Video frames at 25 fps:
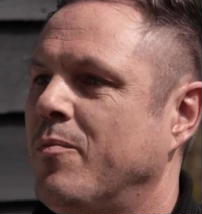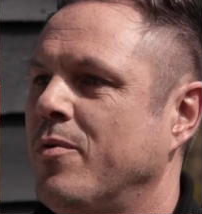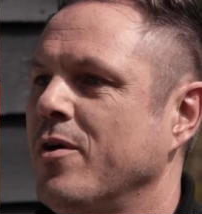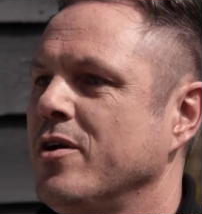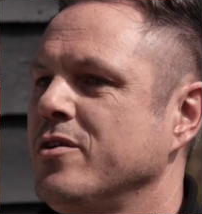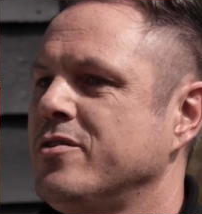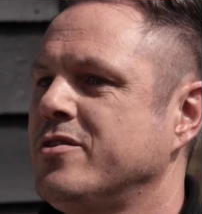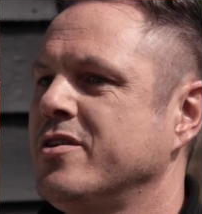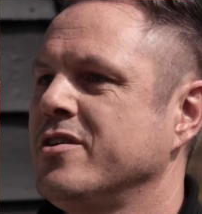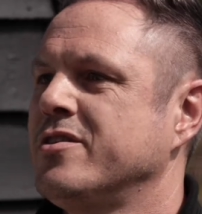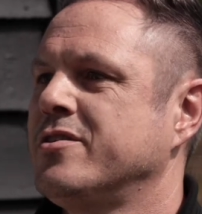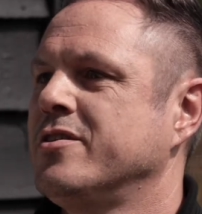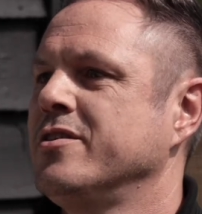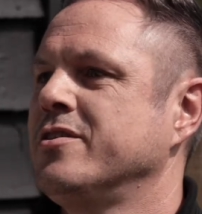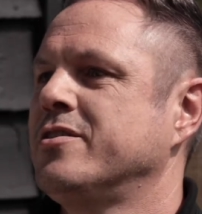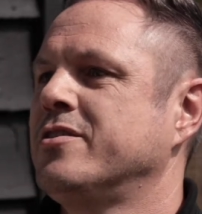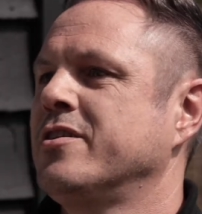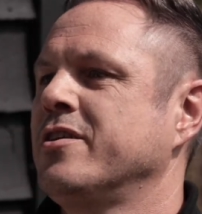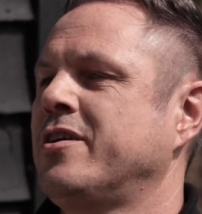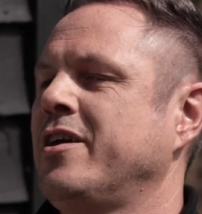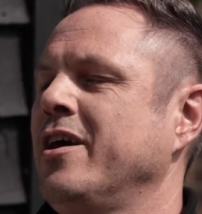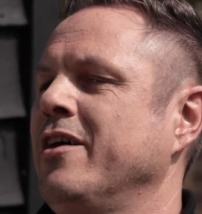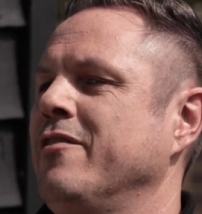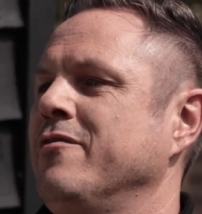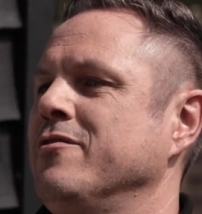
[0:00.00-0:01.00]
process is
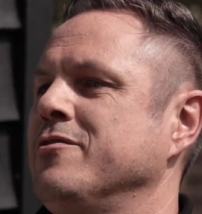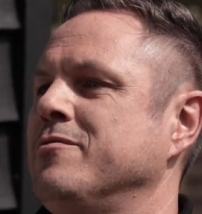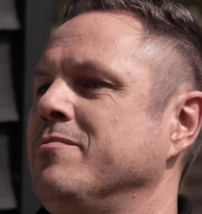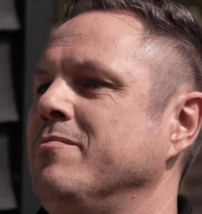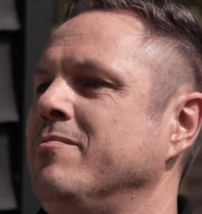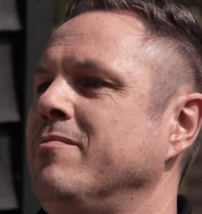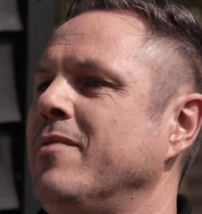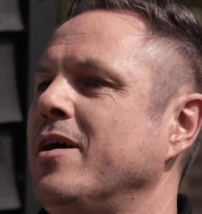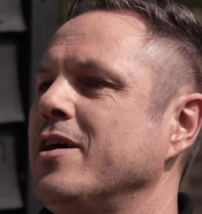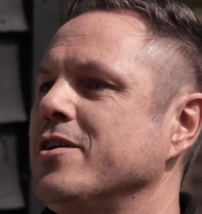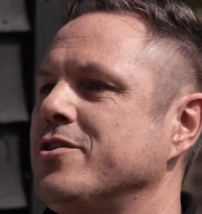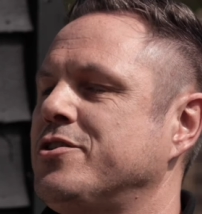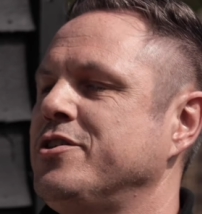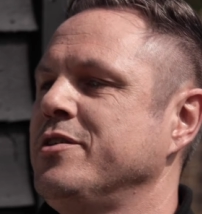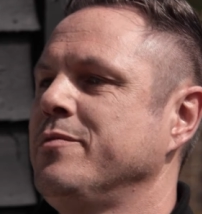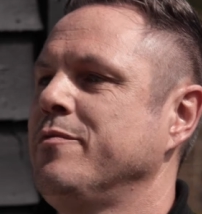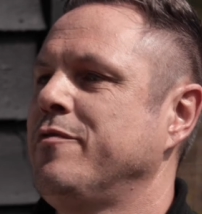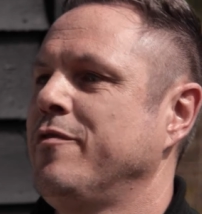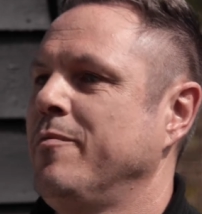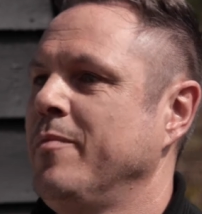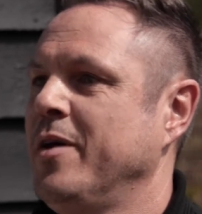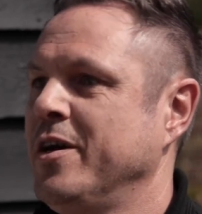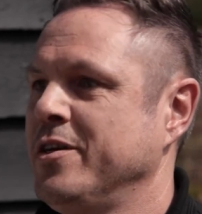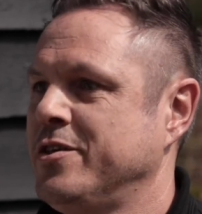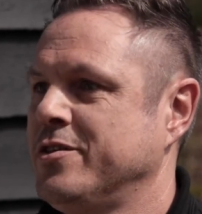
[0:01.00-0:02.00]
to gather as much
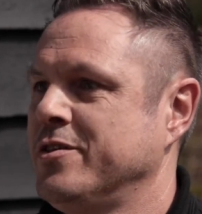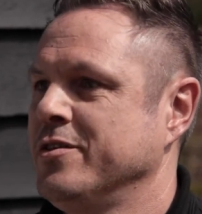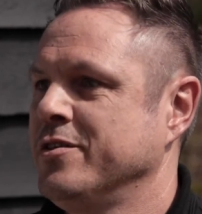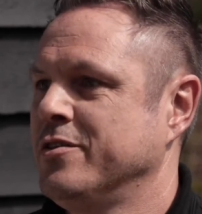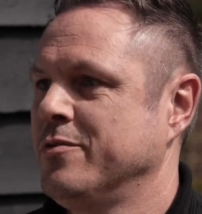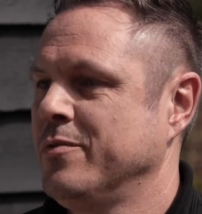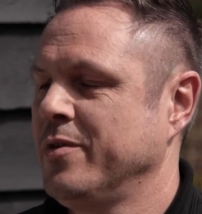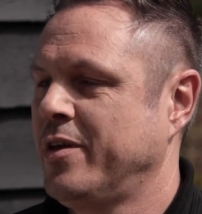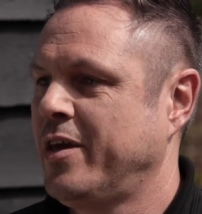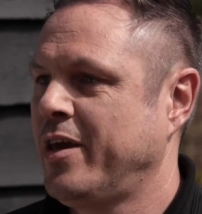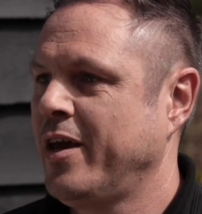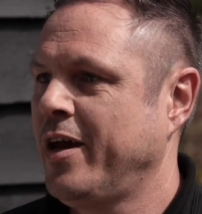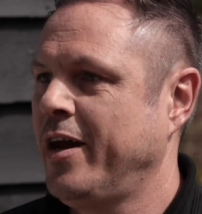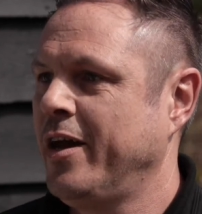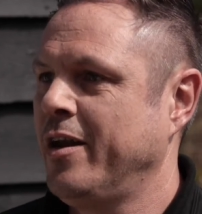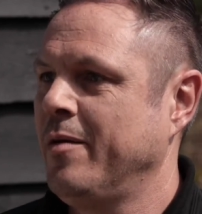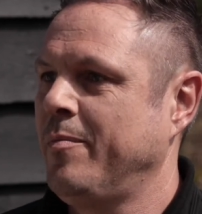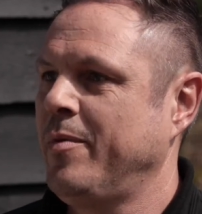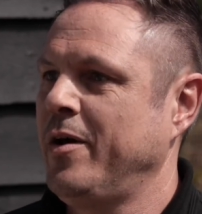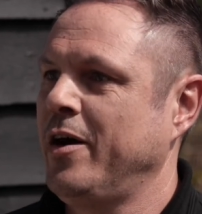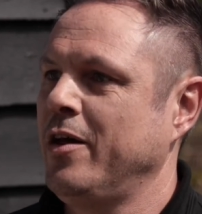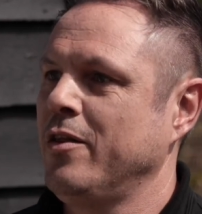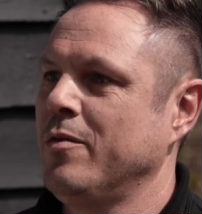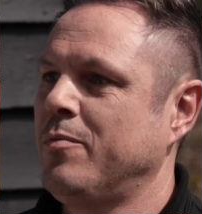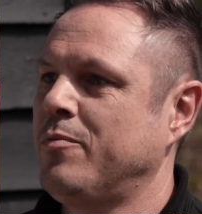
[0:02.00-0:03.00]
information as we can
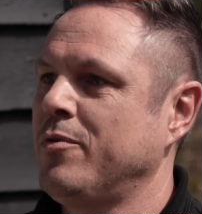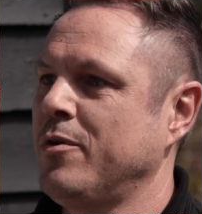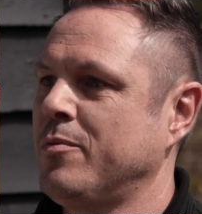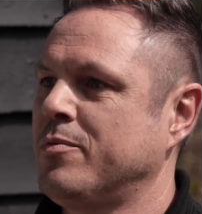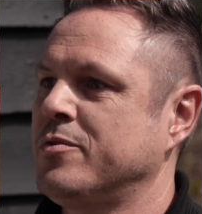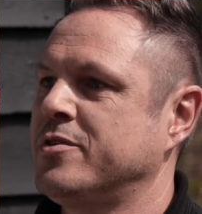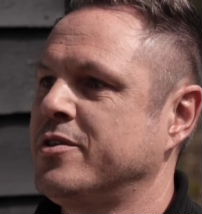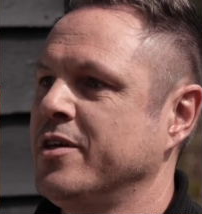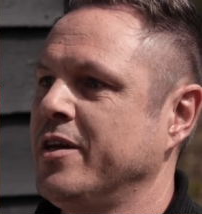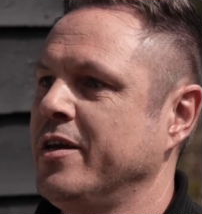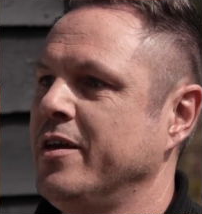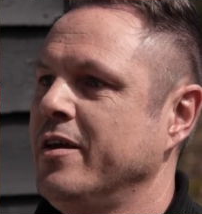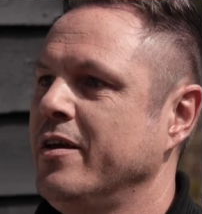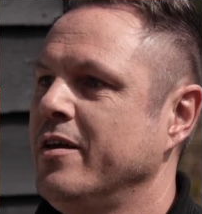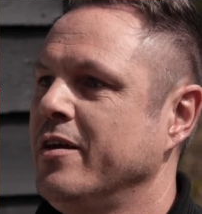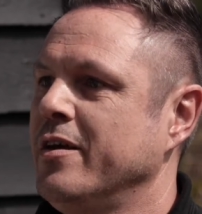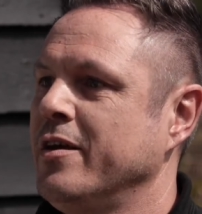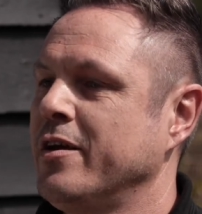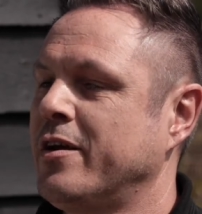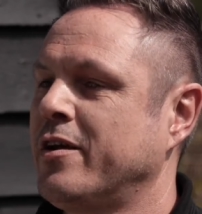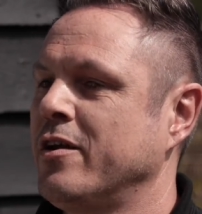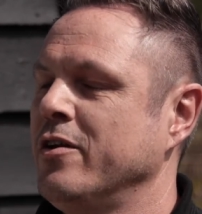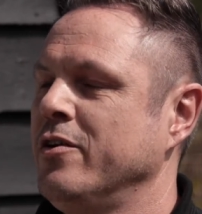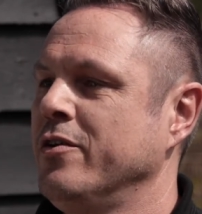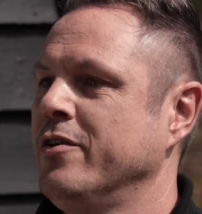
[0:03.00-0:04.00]
about the property,
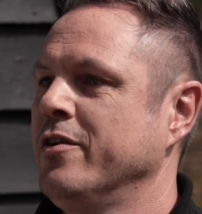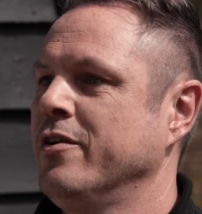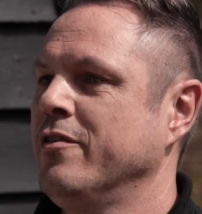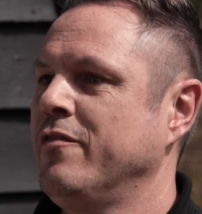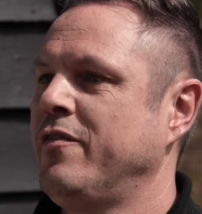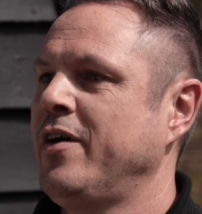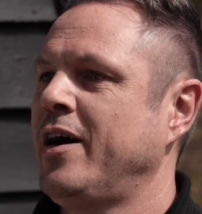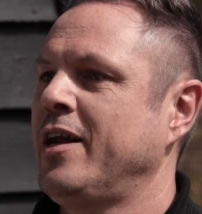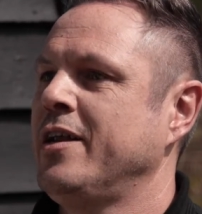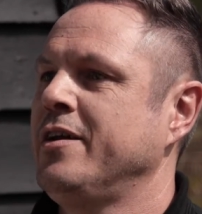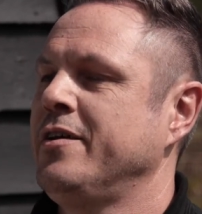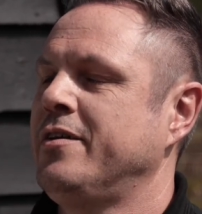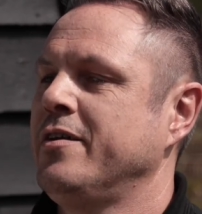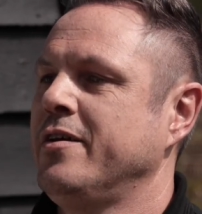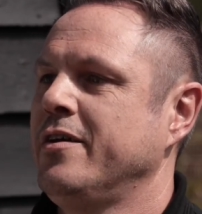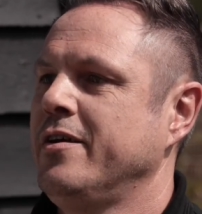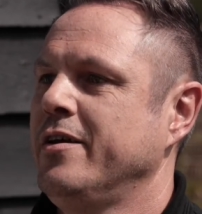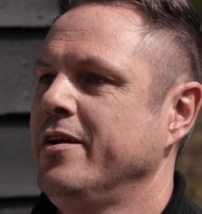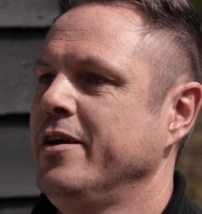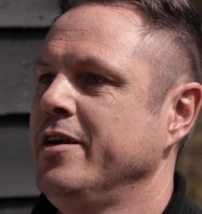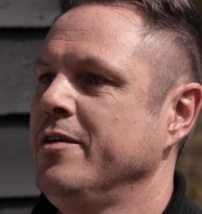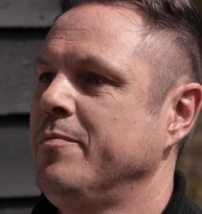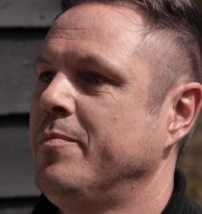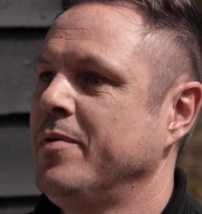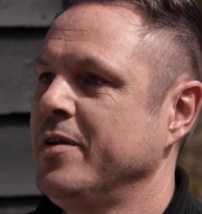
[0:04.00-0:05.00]
including a valid
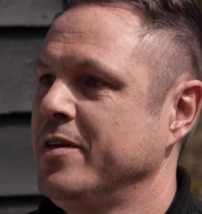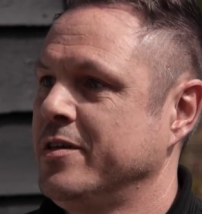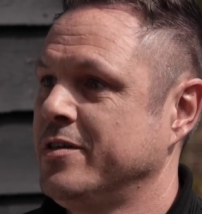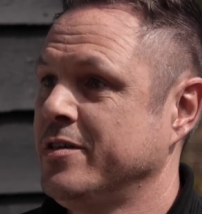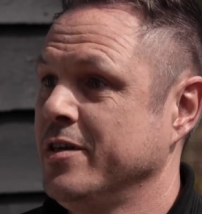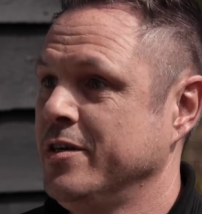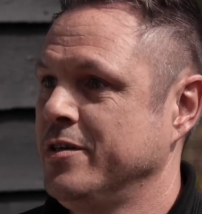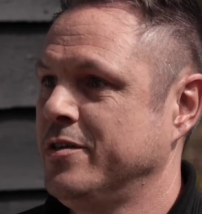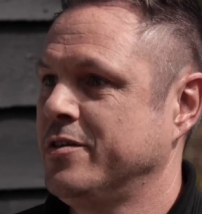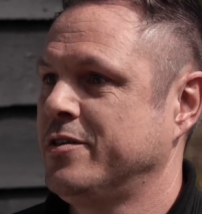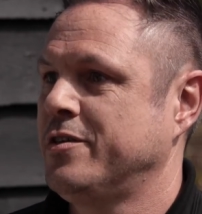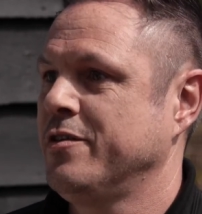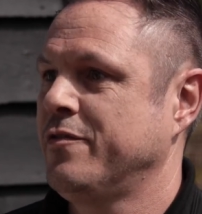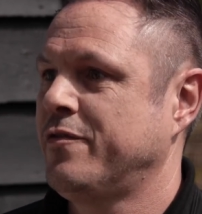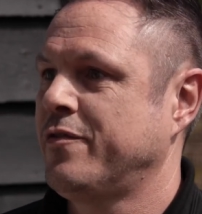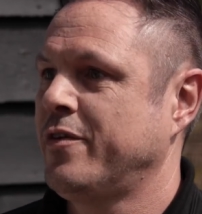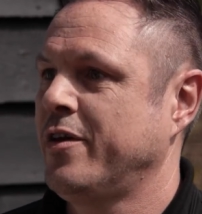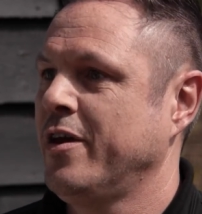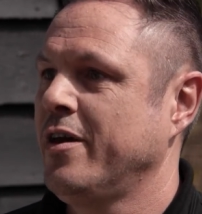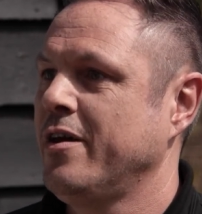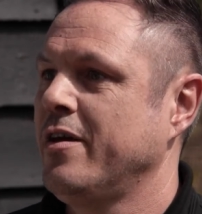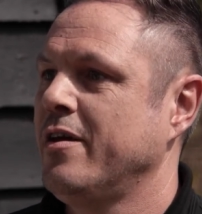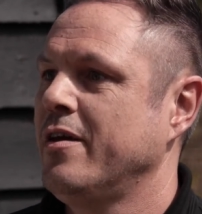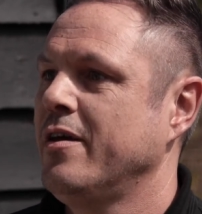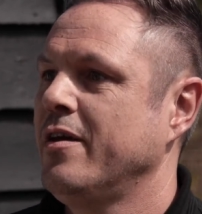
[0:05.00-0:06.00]
EPC
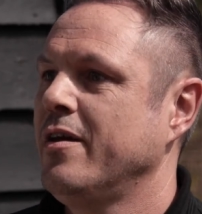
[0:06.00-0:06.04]
certificate.